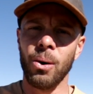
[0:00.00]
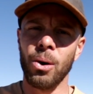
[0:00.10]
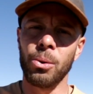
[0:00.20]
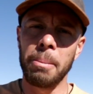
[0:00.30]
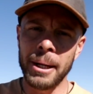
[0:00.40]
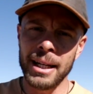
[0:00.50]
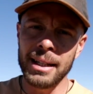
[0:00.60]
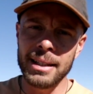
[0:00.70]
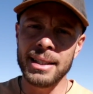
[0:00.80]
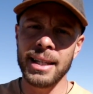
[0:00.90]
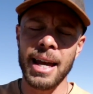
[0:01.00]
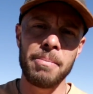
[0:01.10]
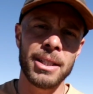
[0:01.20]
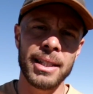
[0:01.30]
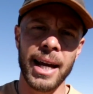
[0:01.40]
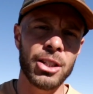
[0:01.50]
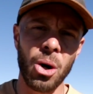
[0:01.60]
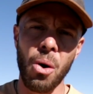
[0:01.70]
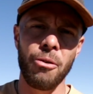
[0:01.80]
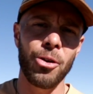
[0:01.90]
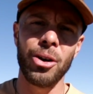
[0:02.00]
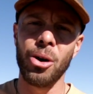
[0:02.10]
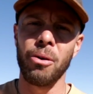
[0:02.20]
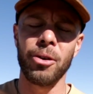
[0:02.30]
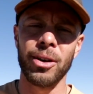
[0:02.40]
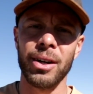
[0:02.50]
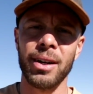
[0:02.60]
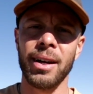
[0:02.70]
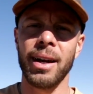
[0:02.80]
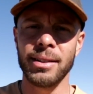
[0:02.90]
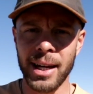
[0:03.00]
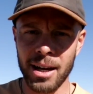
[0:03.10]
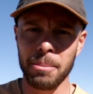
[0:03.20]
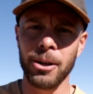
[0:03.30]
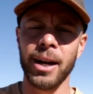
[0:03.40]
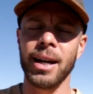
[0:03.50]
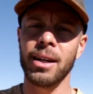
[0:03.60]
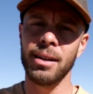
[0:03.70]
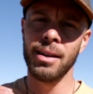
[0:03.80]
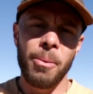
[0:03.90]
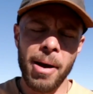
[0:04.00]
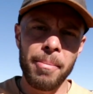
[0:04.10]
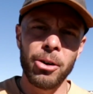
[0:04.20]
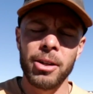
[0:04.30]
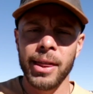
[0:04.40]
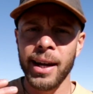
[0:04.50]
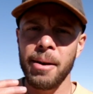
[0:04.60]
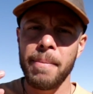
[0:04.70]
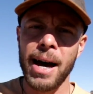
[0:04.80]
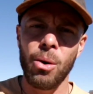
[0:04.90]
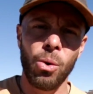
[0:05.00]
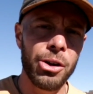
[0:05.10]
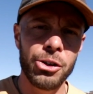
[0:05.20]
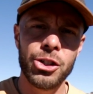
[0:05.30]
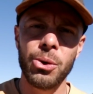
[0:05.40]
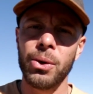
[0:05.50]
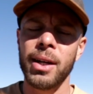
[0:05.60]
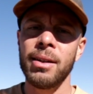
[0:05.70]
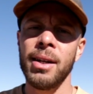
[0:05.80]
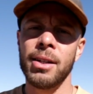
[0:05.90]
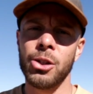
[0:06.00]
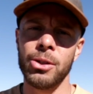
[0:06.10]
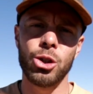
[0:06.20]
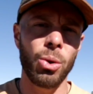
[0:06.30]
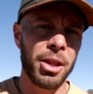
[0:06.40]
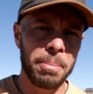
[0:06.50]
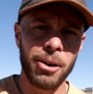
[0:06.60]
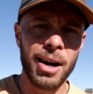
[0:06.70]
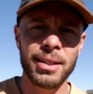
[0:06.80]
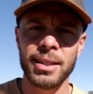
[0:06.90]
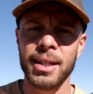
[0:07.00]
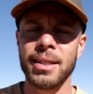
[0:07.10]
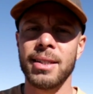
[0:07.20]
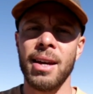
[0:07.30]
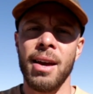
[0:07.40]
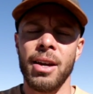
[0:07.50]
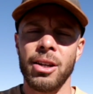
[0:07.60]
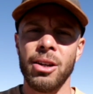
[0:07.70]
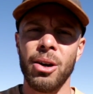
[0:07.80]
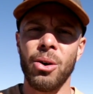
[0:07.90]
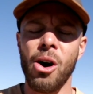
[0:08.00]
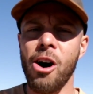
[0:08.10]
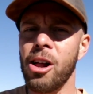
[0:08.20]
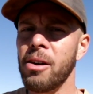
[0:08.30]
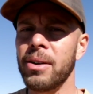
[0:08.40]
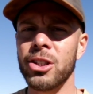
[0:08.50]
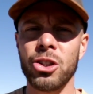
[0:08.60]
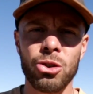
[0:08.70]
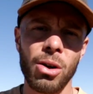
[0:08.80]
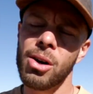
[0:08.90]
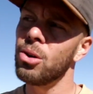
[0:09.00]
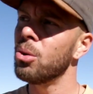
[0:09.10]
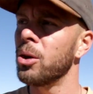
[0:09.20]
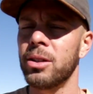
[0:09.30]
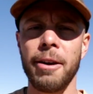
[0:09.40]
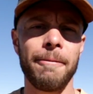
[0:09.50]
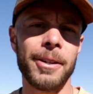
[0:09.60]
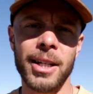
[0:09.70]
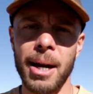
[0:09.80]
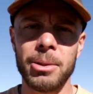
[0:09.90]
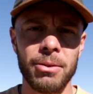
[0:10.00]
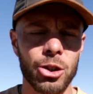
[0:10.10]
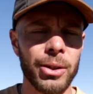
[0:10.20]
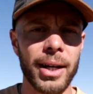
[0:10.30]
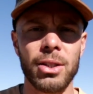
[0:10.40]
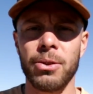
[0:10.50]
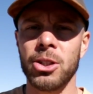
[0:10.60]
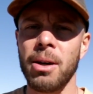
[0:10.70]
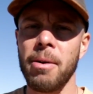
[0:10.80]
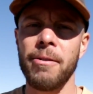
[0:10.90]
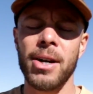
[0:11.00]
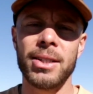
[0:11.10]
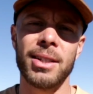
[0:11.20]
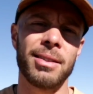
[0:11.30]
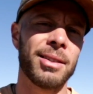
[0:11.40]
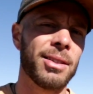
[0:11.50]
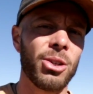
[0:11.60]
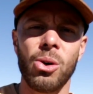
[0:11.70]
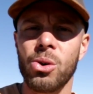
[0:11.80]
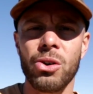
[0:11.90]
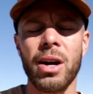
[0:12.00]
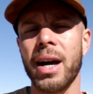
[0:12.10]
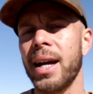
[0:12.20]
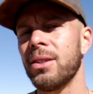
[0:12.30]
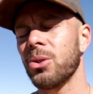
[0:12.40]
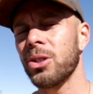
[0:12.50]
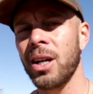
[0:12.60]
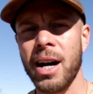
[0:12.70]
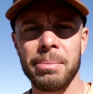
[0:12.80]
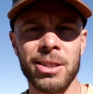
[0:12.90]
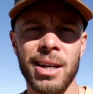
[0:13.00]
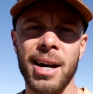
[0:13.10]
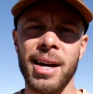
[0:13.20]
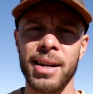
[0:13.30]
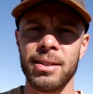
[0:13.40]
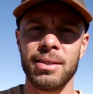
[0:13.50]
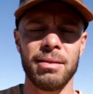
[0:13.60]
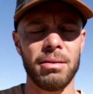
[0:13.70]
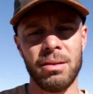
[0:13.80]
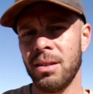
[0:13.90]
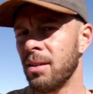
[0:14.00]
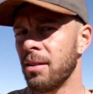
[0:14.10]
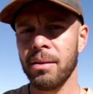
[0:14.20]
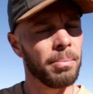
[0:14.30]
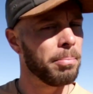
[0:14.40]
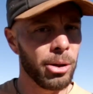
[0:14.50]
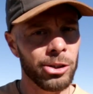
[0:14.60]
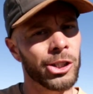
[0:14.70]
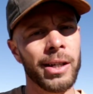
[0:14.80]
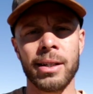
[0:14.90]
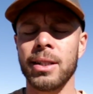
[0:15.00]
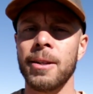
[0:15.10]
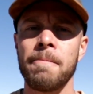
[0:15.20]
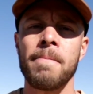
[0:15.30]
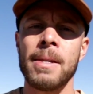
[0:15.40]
or repeating the same mistakes over and over. Take a break. Remember to think about what you're doing, to enjoy the process. You know, all of us struggle with different types of tricks. For some of us, it's soul grinds or top sides, boot tricks.